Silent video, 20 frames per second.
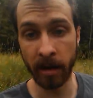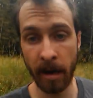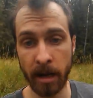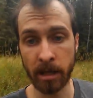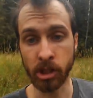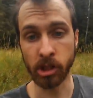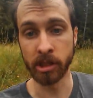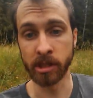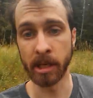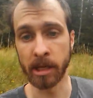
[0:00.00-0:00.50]

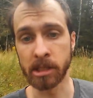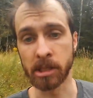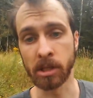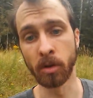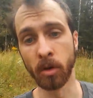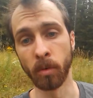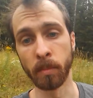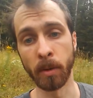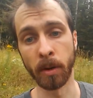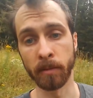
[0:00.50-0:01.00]
actually takes a
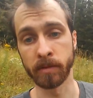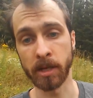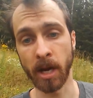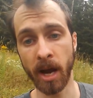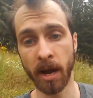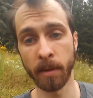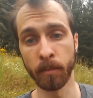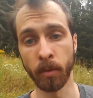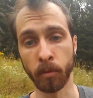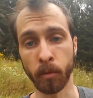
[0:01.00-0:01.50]
little bit of
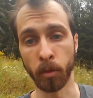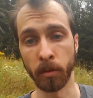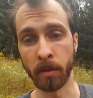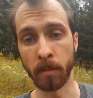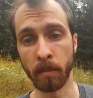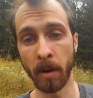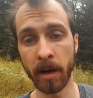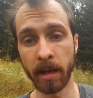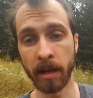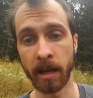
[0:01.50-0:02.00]
time before their
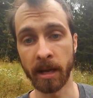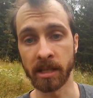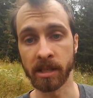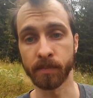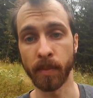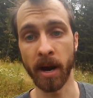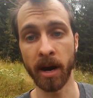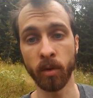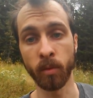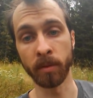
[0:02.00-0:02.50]
money gets
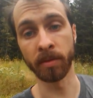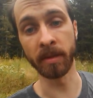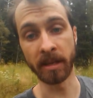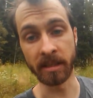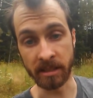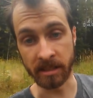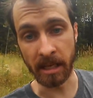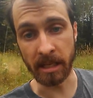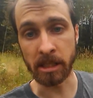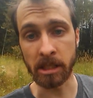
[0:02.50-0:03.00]
back when they
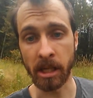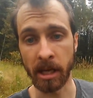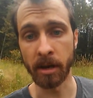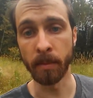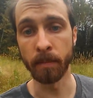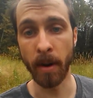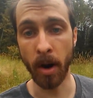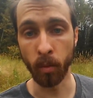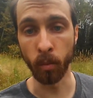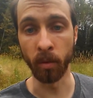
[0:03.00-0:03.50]
desolate a
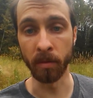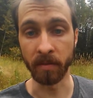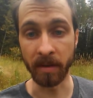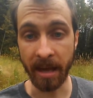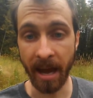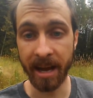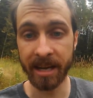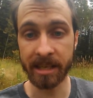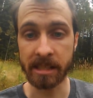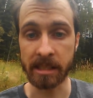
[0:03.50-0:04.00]
mountain with
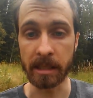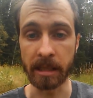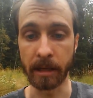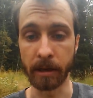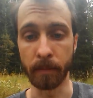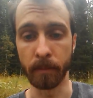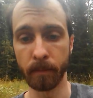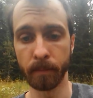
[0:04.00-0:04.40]
gasoline.